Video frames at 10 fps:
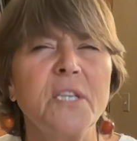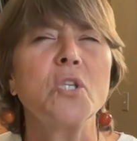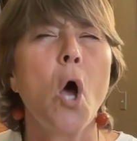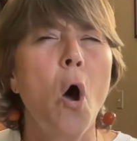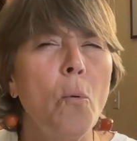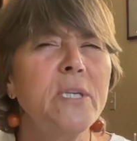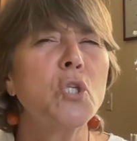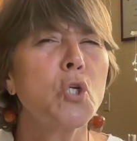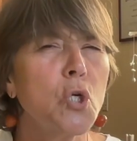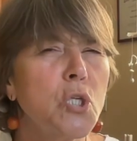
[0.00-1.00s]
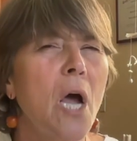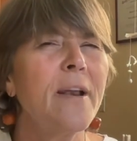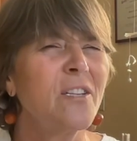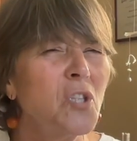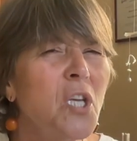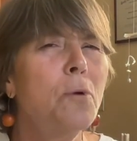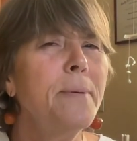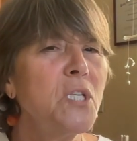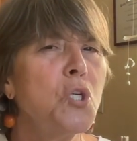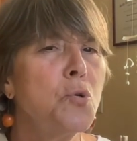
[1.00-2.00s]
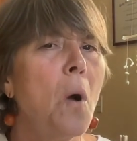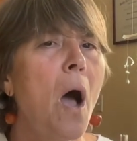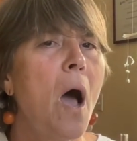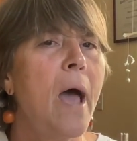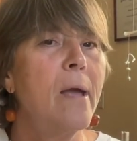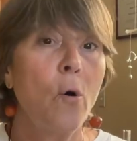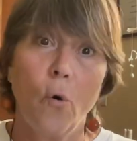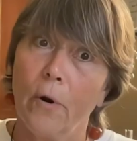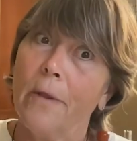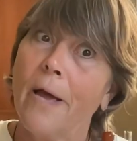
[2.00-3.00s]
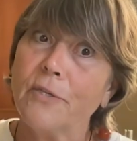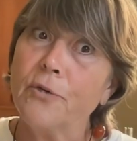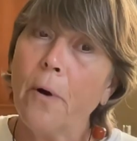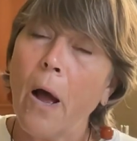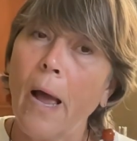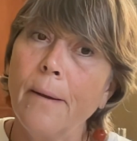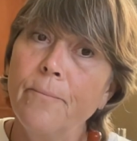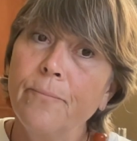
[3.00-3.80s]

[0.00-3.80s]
It's always turned on a little bit too high or a lot too high.